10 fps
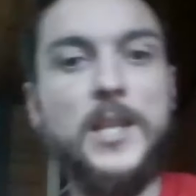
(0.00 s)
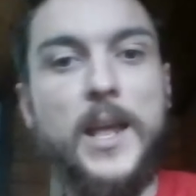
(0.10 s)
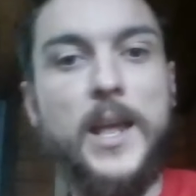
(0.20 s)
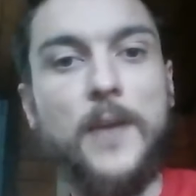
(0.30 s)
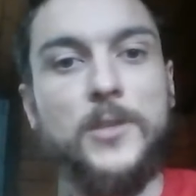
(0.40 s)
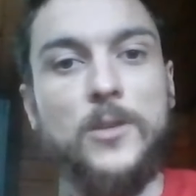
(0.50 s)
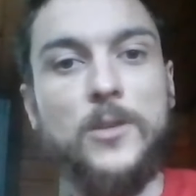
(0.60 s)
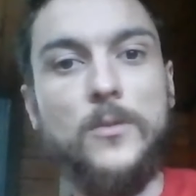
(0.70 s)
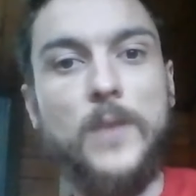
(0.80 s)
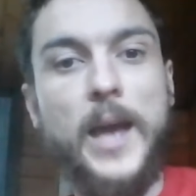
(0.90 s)
that out
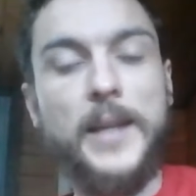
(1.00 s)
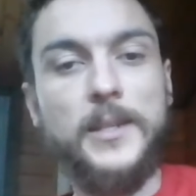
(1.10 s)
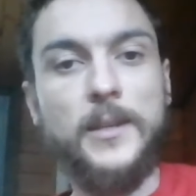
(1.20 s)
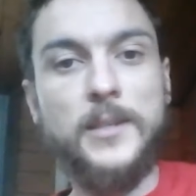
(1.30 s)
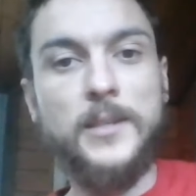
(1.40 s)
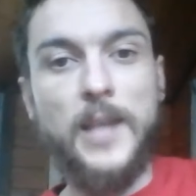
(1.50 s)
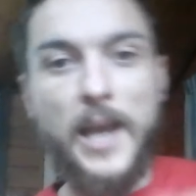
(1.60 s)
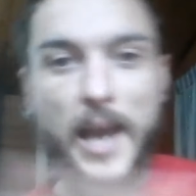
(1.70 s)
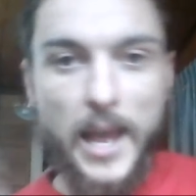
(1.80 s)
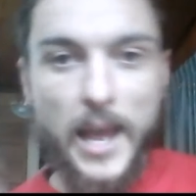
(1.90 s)
to actors.
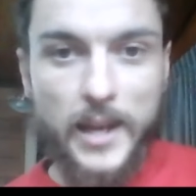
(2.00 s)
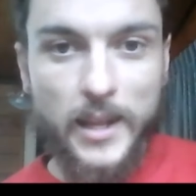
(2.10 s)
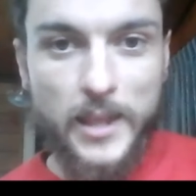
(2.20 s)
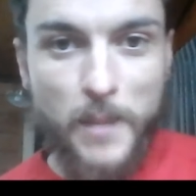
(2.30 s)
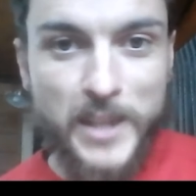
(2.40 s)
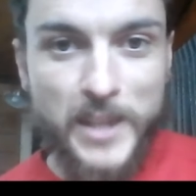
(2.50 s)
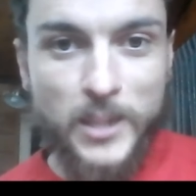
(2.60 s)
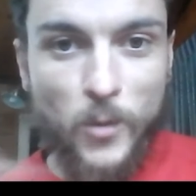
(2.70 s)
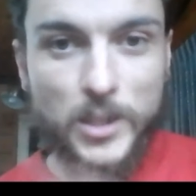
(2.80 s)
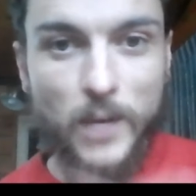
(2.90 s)
And the amazing
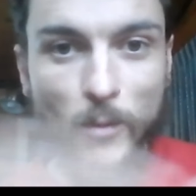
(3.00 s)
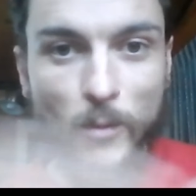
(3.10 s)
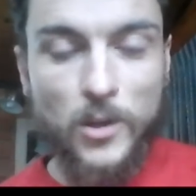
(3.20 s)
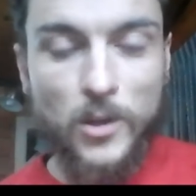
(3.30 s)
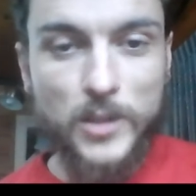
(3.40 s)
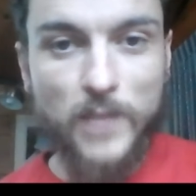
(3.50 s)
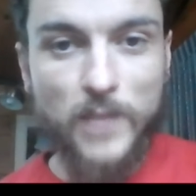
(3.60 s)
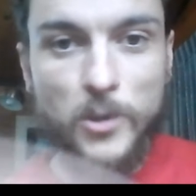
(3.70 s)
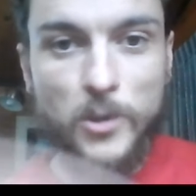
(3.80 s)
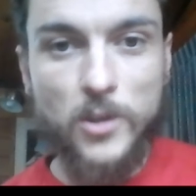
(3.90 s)
thing was everyone was in lockdown,
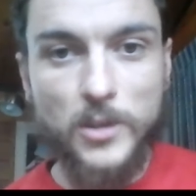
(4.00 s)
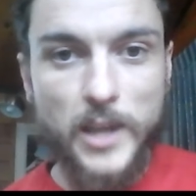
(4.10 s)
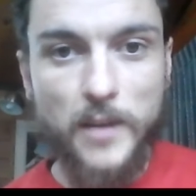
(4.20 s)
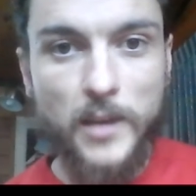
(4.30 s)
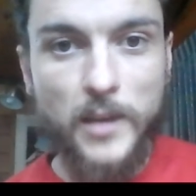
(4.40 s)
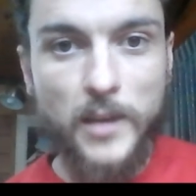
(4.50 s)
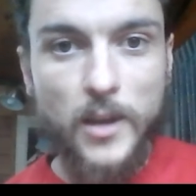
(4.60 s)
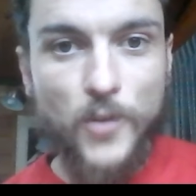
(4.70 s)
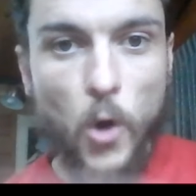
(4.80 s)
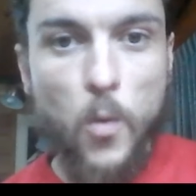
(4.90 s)
first lockdown,
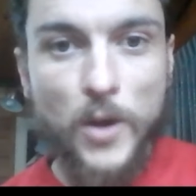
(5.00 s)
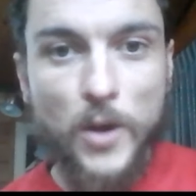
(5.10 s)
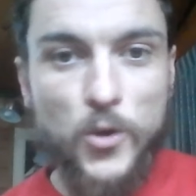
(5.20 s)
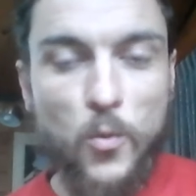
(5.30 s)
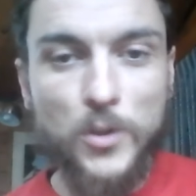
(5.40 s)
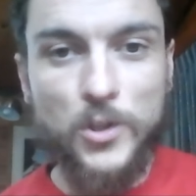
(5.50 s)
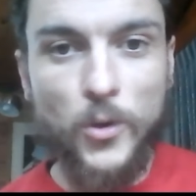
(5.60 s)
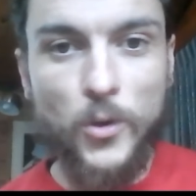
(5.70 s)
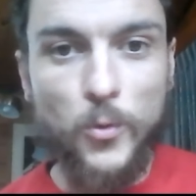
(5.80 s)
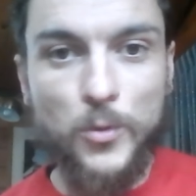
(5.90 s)
no one knew what to
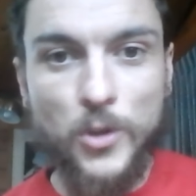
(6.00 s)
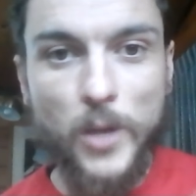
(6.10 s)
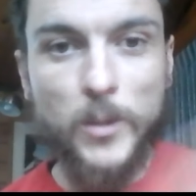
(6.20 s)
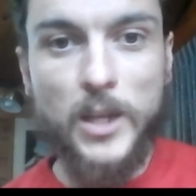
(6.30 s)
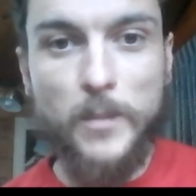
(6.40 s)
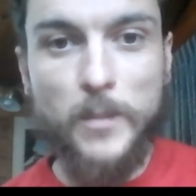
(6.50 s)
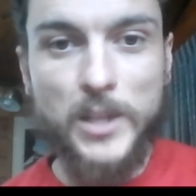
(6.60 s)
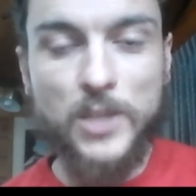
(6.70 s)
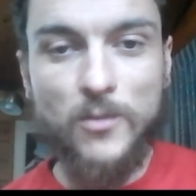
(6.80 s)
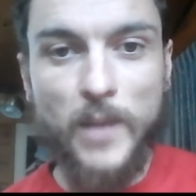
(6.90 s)
do. So they would get a
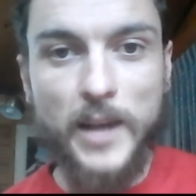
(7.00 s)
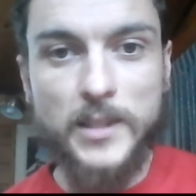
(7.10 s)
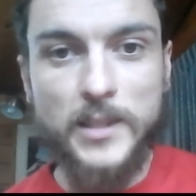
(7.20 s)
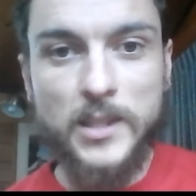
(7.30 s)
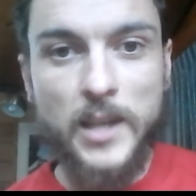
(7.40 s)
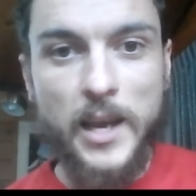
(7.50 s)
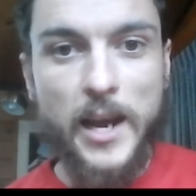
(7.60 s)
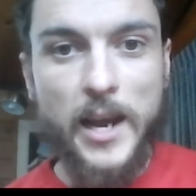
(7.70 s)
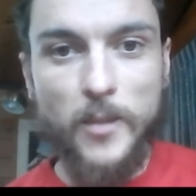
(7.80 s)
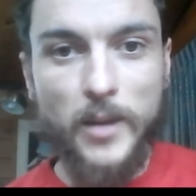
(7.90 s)
message from us
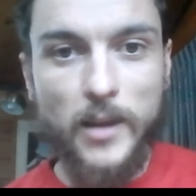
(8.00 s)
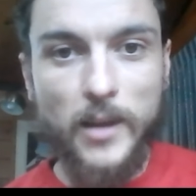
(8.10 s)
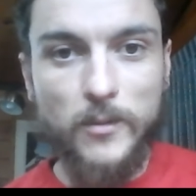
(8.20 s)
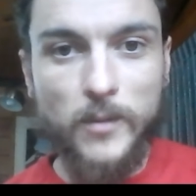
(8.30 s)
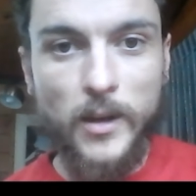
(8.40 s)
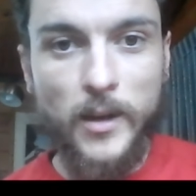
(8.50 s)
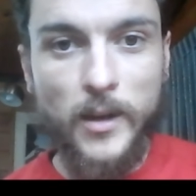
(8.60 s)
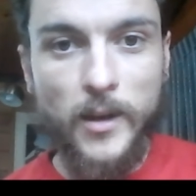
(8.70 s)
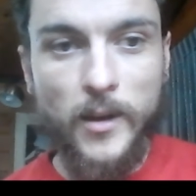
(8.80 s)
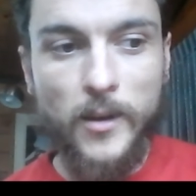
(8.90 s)
and I'd be like,
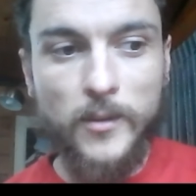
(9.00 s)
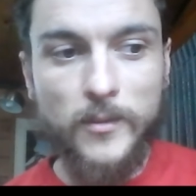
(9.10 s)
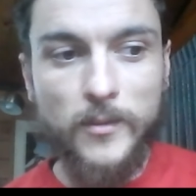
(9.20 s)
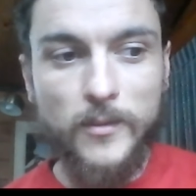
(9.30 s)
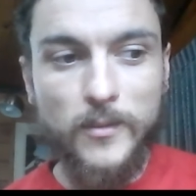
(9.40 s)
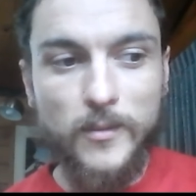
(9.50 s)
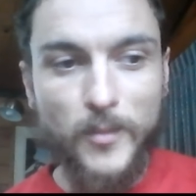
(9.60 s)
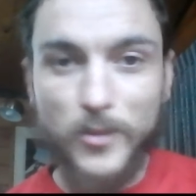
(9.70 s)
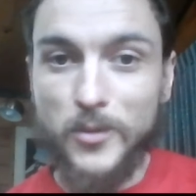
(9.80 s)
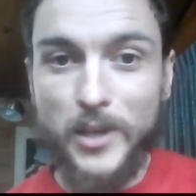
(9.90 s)
well,
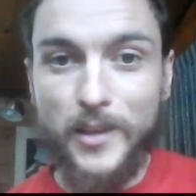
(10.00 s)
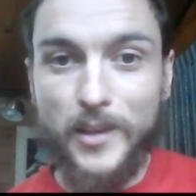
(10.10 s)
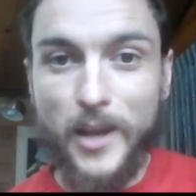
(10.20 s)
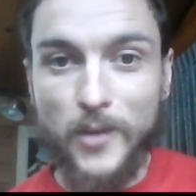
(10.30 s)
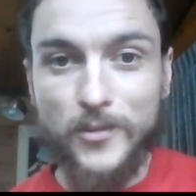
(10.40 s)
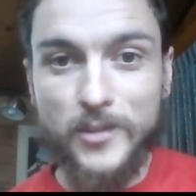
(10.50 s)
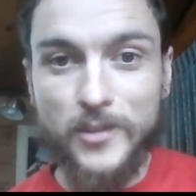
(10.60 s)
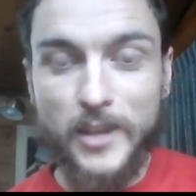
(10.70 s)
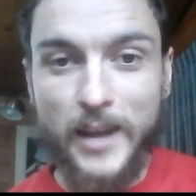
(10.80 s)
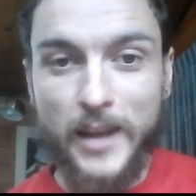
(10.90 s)
not doing anything
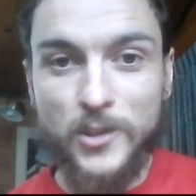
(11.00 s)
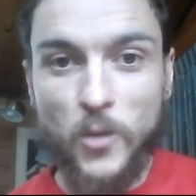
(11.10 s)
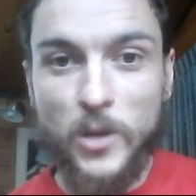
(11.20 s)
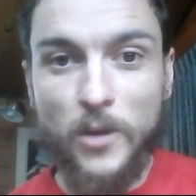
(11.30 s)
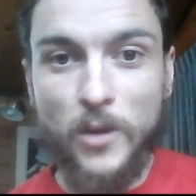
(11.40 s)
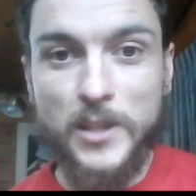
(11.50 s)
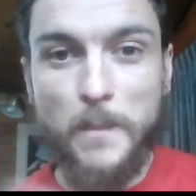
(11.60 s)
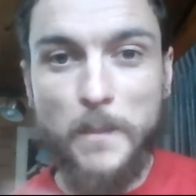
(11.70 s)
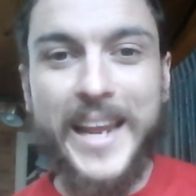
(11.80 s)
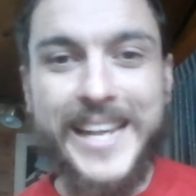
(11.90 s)
else. And so we got these
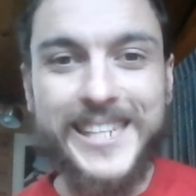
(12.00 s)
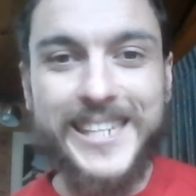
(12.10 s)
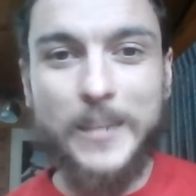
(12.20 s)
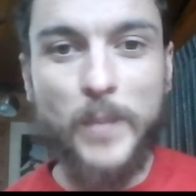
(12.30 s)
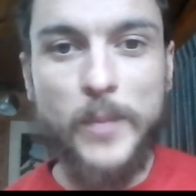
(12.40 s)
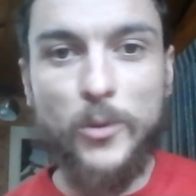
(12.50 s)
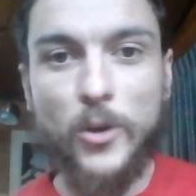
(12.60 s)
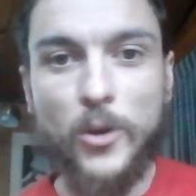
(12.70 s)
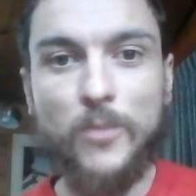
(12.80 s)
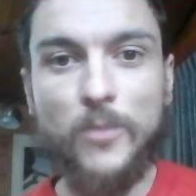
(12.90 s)
amazing people. We
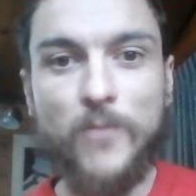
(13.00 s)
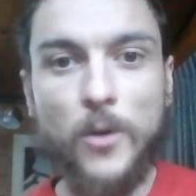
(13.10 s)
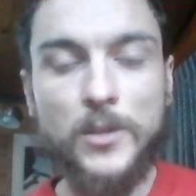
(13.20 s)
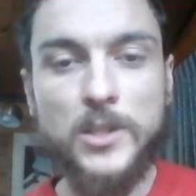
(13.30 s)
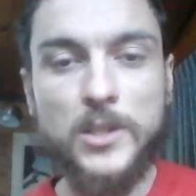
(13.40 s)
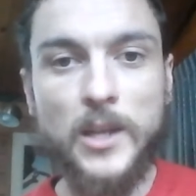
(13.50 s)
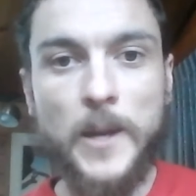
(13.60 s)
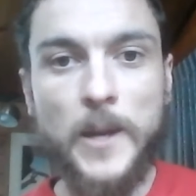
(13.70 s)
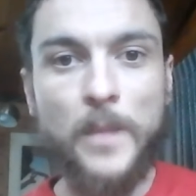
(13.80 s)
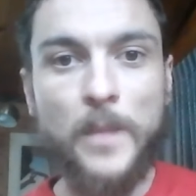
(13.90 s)
got Kura
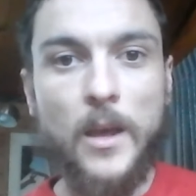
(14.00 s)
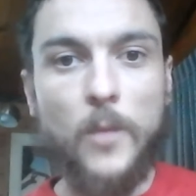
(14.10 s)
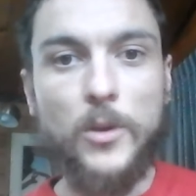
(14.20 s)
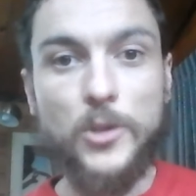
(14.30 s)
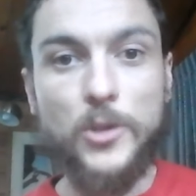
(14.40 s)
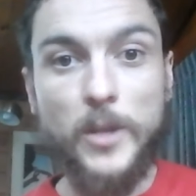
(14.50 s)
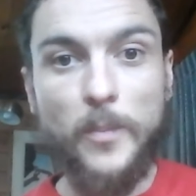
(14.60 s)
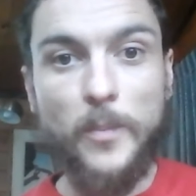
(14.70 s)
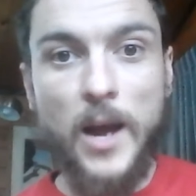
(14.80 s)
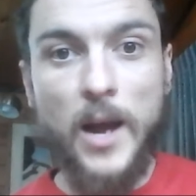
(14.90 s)
Forrester, we got Jonny
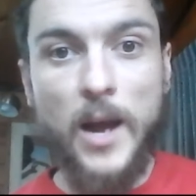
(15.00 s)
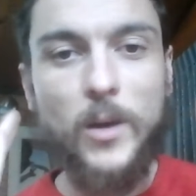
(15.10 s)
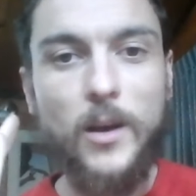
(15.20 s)
Brugh.